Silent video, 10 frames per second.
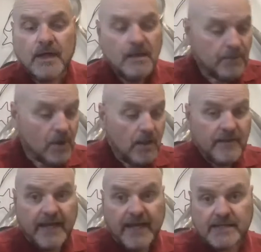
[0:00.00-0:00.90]
But all
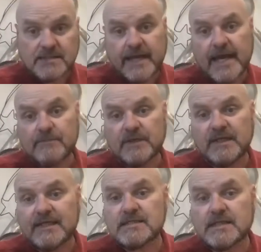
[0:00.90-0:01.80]
that has to happen
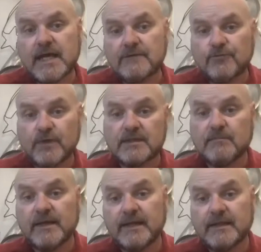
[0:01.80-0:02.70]
inside of what
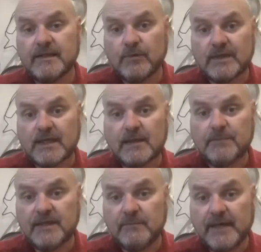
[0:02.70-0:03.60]
the
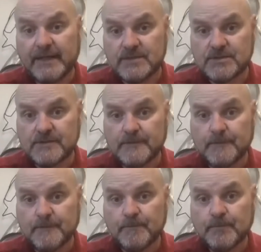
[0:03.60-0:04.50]
company makes.
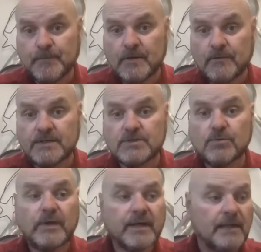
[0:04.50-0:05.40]
Right? So
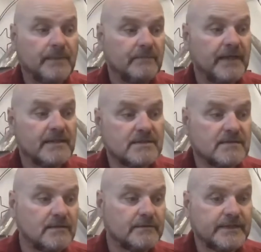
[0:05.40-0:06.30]
when a company makes,
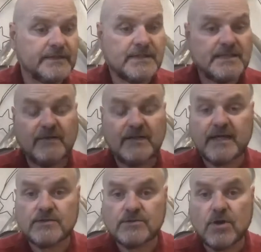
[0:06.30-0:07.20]
$60,000,
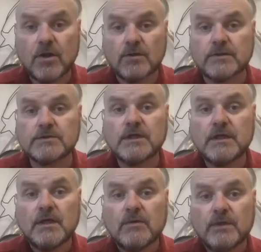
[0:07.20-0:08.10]
$70,000,
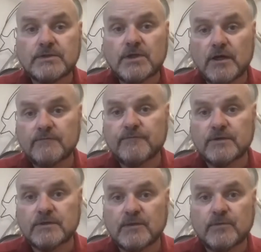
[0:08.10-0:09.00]
well, it's hard
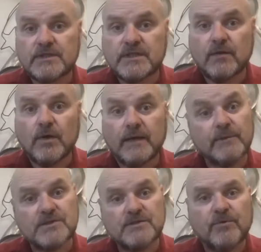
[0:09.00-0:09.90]
for someone to say, oh, I'm
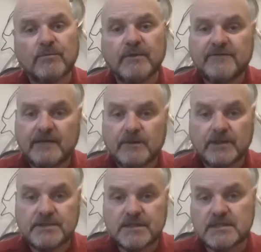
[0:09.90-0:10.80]
going to support my family
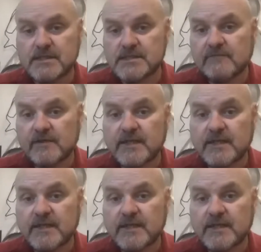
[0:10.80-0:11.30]
on $60,000 and